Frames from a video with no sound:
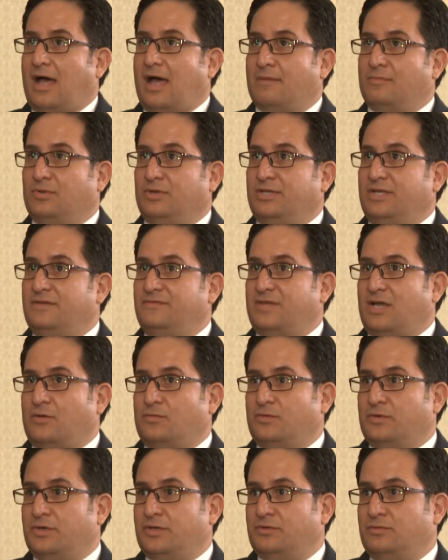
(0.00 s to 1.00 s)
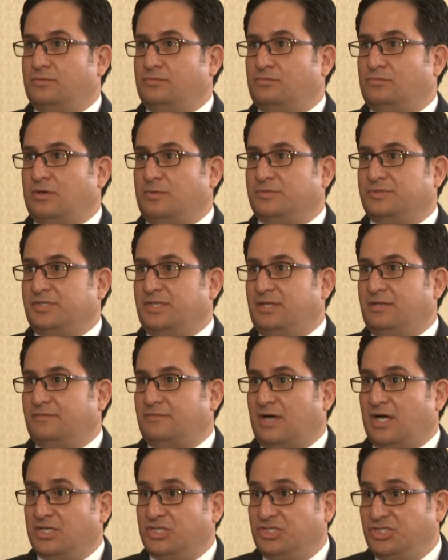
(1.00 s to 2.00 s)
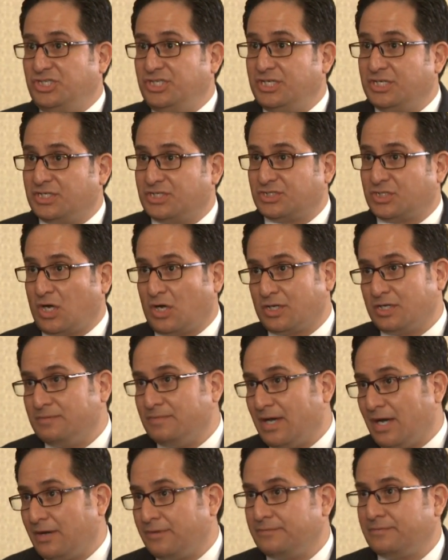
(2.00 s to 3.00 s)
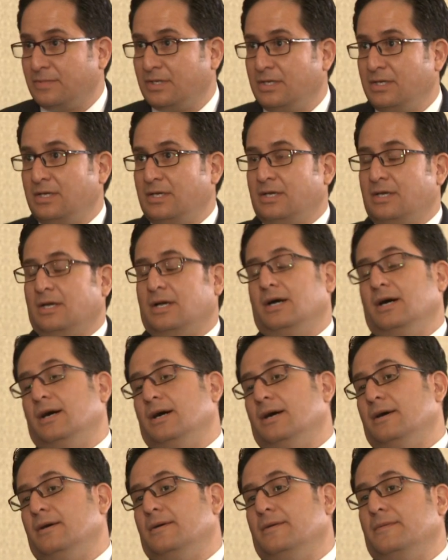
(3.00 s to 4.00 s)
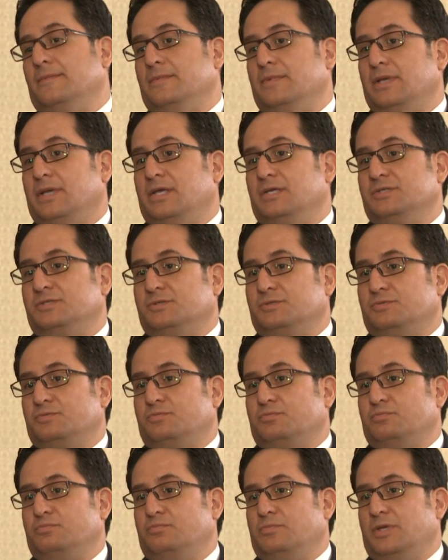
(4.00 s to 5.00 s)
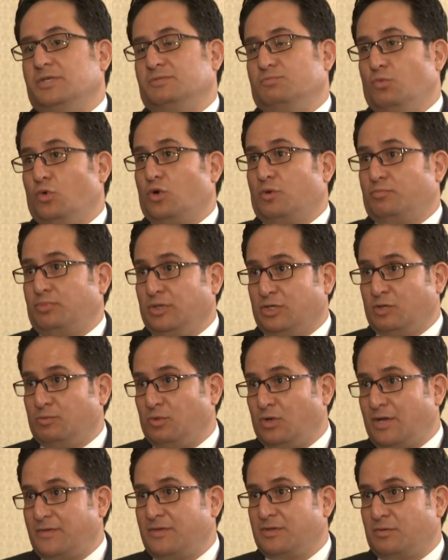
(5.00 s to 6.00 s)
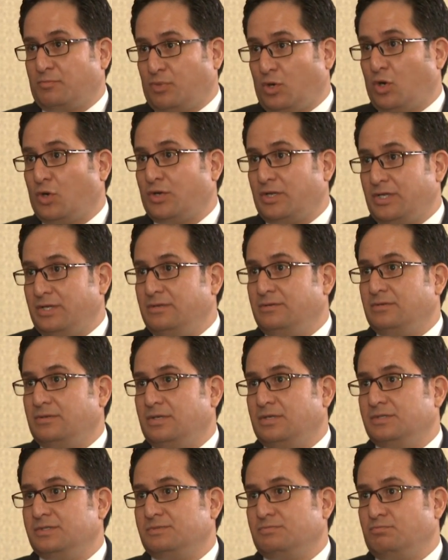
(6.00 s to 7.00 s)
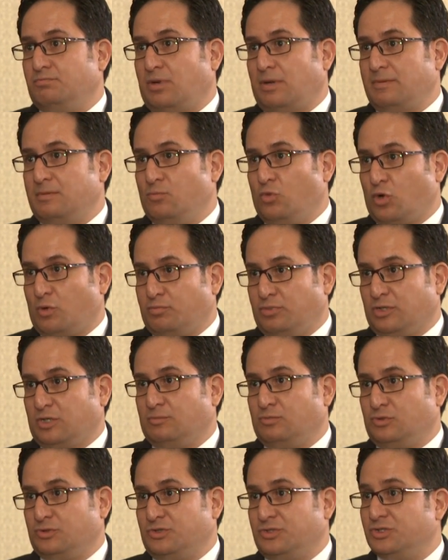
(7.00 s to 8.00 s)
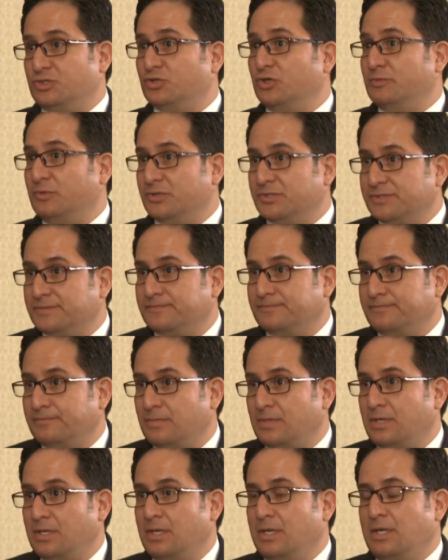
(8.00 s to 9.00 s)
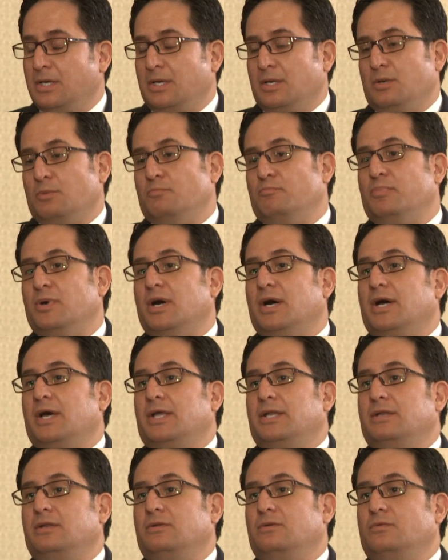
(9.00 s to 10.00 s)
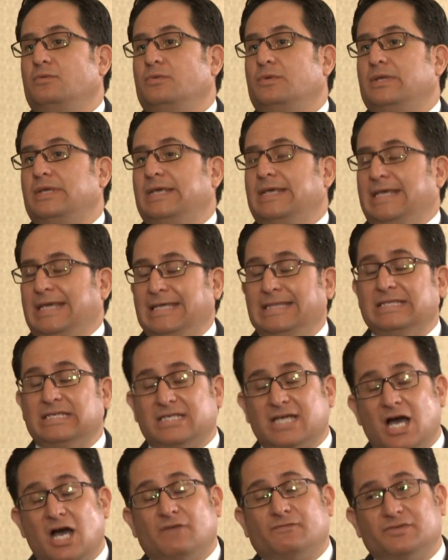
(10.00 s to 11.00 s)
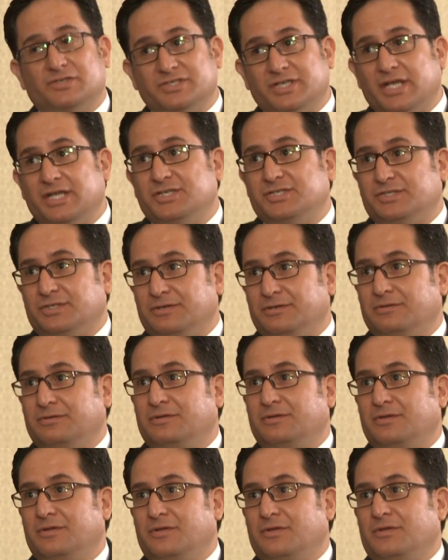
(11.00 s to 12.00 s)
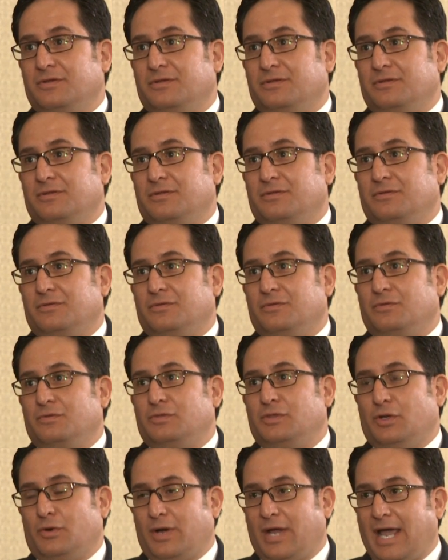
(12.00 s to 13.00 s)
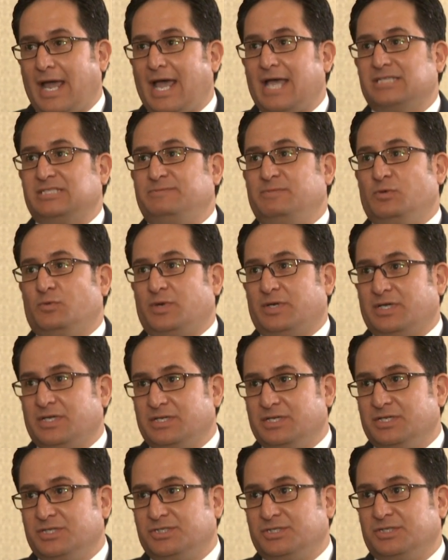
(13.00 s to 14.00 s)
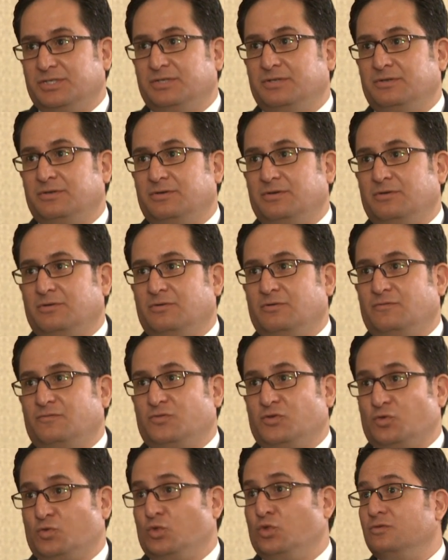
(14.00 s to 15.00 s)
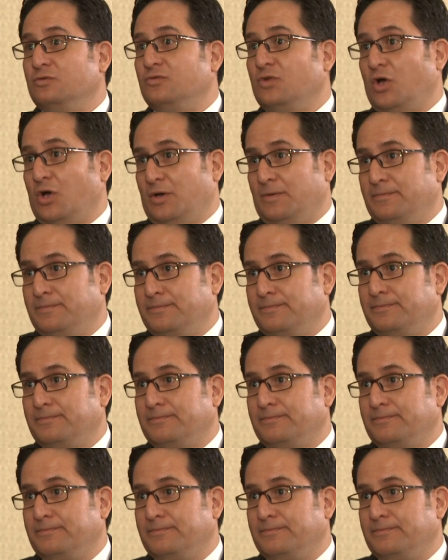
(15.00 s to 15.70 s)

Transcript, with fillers: I believe that what Representative Anchia is talking about uh, is, is more applicable. I think the party is probably more applicable to the Dreamers. But in the conversation, there has to be recognition for the of law.